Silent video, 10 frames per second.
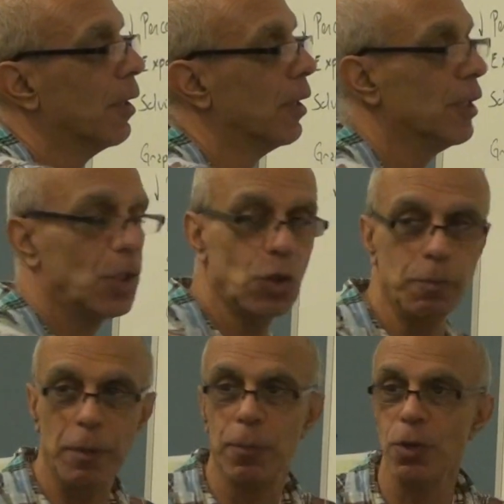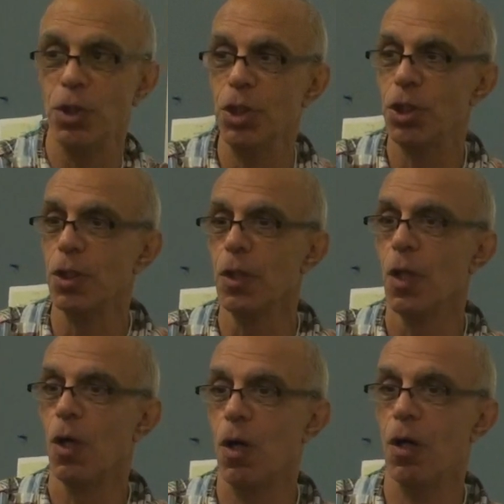the superposition
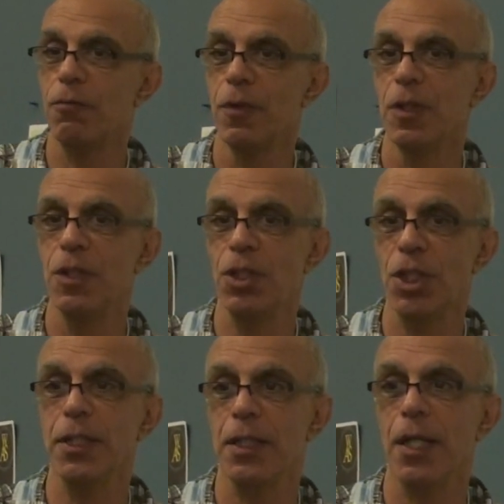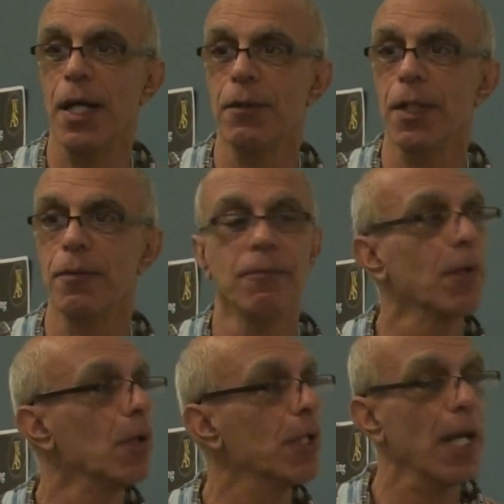of the shaded area.
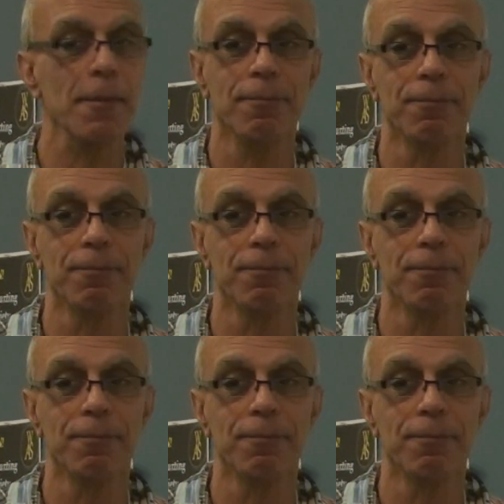Okay?